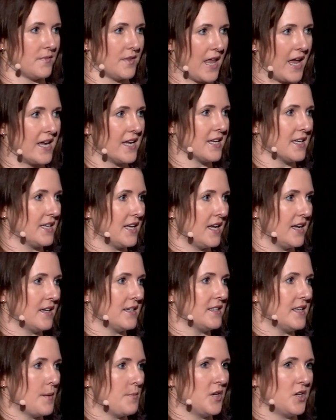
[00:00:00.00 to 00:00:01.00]
like
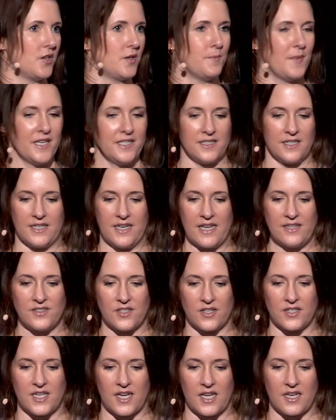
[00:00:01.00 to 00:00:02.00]
King
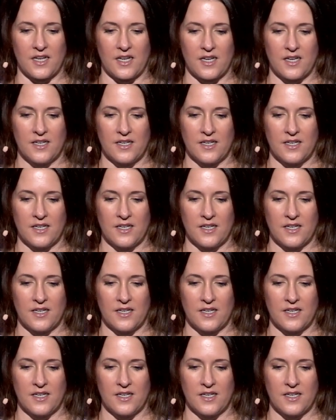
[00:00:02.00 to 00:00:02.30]
Nebuchadnezzar did.